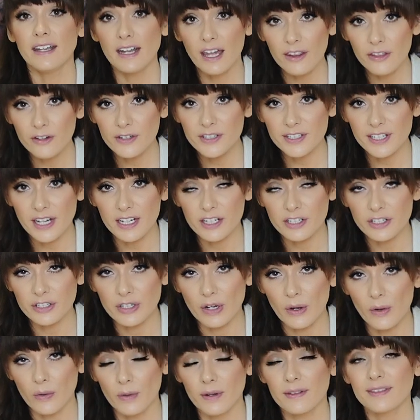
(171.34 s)
Another study
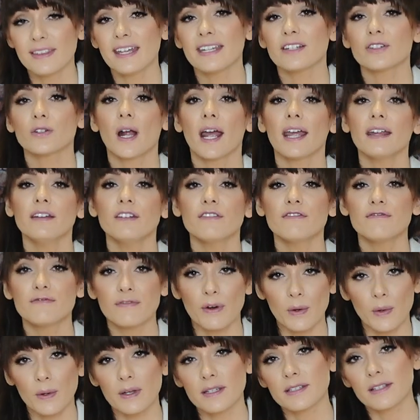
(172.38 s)
showed that trying to
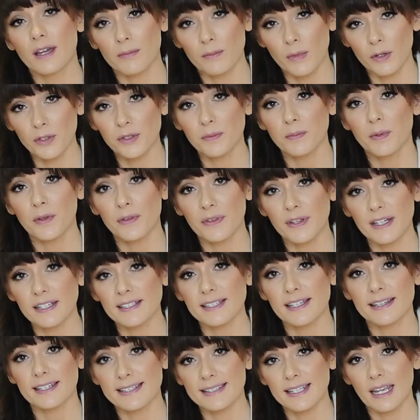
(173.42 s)
focus on multiple
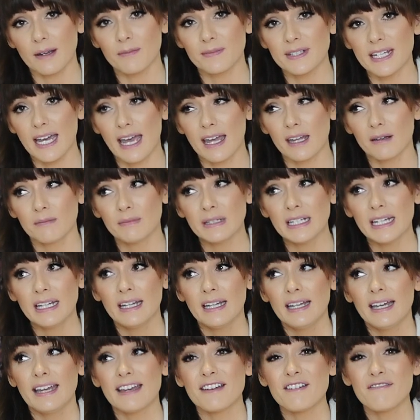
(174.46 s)
things at the same time
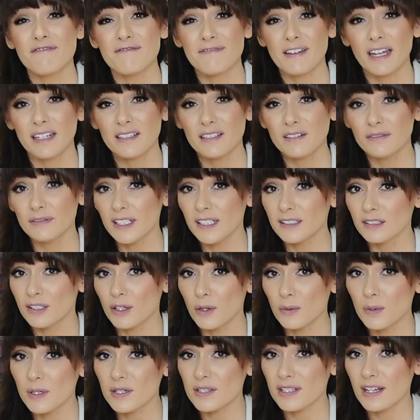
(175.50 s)
effectively
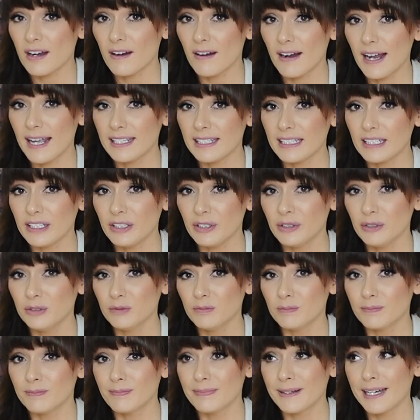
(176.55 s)
lowers our I
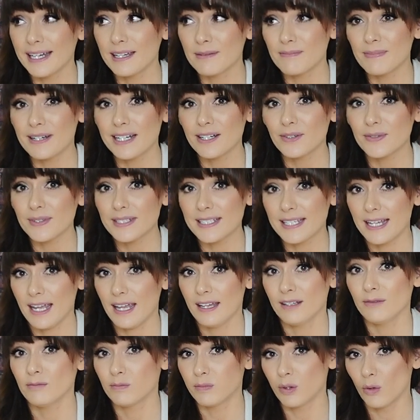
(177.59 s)
Q by about
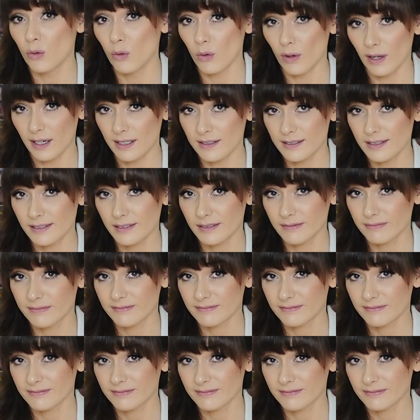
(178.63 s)
ten points.